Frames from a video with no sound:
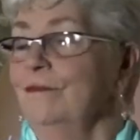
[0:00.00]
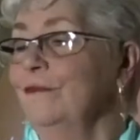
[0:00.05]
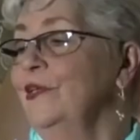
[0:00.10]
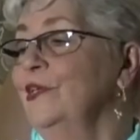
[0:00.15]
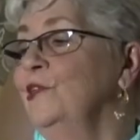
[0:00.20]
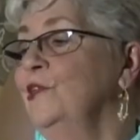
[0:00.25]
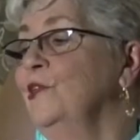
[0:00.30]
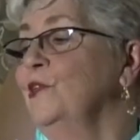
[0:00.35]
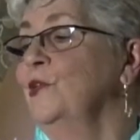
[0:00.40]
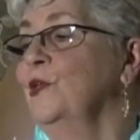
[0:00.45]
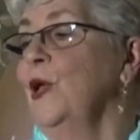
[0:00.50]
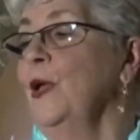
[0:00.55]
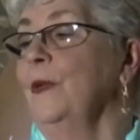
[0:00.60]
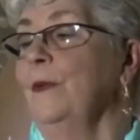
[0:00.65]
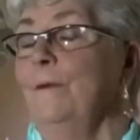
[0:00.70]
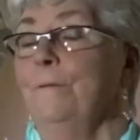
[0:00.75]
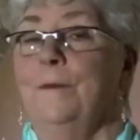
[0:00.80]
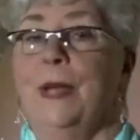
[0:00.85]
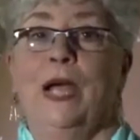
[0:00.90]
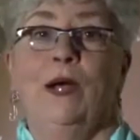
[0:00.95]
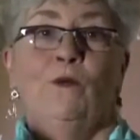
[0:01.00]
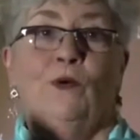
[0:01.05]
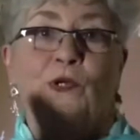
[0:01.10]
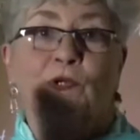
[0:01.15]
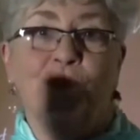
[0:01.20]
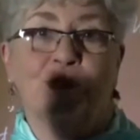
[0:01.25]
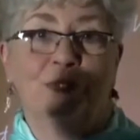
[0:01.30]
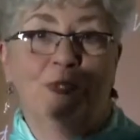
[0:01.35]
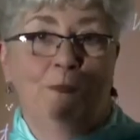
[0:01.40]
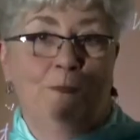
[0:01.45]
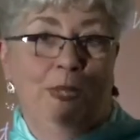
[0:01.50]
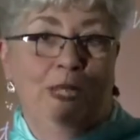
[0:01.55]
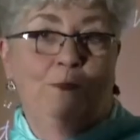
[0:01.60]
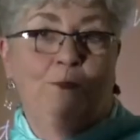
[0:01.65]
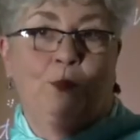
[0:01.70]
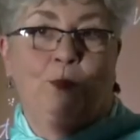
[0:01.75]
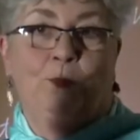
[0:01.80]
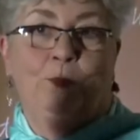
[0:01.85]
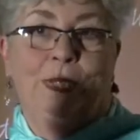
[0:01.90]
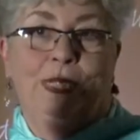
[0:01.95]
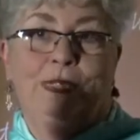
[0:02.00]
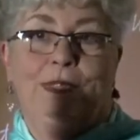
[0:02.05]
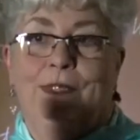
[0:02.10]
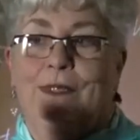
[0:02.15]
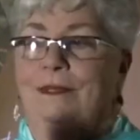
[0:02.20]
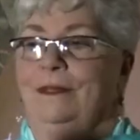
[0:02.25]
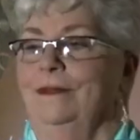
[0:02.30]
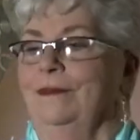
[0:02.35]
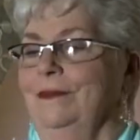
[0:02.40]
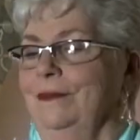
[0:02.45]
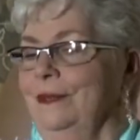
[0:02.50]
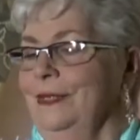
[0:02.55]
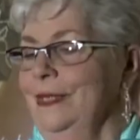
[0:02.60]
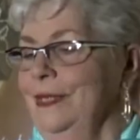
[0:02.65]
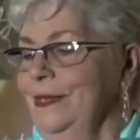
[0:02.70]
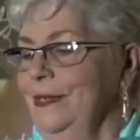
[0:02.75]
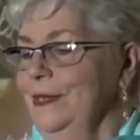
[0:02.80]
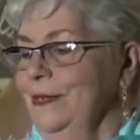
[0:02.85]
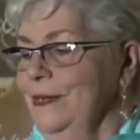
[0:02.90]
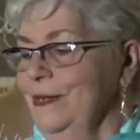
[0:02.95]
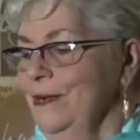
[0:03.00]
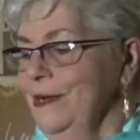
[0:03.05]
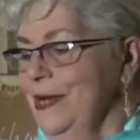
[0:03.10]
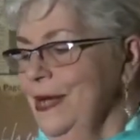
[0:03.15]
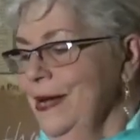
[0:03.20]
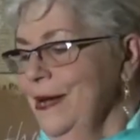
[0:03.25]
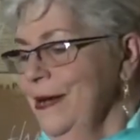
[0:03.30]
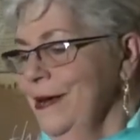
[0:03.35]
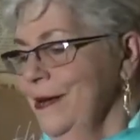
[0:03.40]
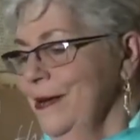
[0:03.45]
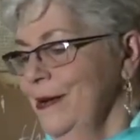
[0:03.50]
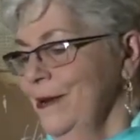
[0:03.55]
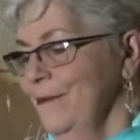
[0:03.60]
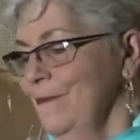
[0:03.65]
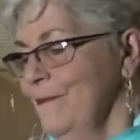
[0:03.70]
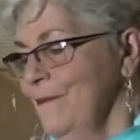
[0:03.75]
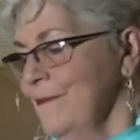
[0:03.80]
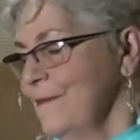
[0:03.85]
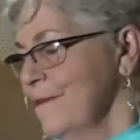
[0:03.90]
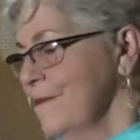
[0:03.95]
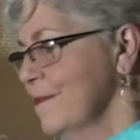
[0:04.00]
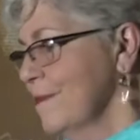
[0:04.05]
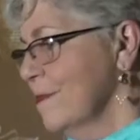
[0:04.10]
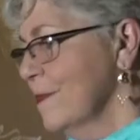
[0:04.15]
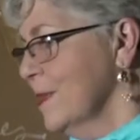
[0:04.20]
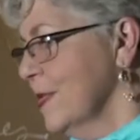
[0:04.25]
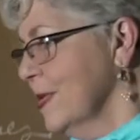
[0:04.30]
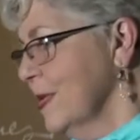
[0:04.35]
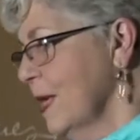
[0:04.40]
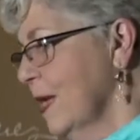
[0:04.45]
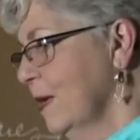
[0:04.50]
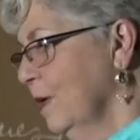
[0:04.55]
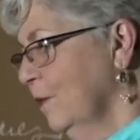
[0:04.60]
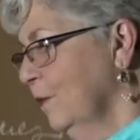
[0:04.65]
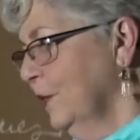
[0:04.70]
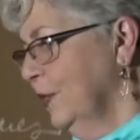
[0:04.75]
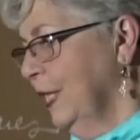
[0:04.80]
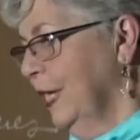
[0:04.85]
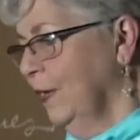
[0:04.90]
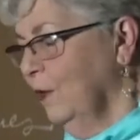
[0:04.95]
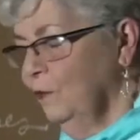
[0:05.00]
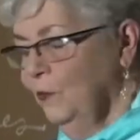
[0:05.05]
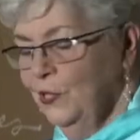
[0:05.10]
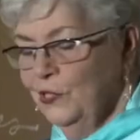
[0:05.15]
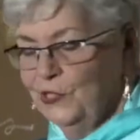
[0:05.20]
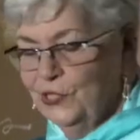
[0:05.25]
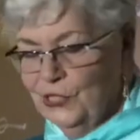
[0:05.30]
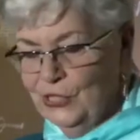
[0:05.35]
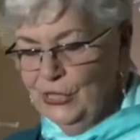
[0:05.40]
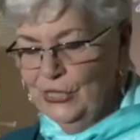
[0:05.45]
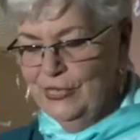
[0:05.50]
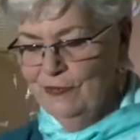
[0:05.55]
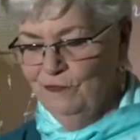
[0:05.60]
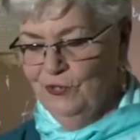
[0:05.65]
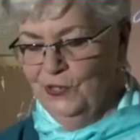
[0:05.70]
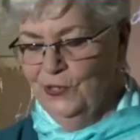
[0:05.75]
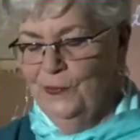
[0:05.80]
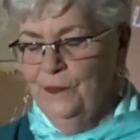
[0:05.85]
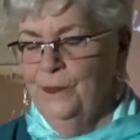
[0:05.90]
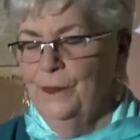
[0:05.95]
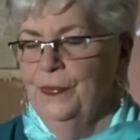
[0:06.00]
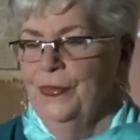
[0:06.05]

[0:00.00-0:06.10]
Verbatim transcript: This is a power to the people button um, with the Eldridge Cleaver.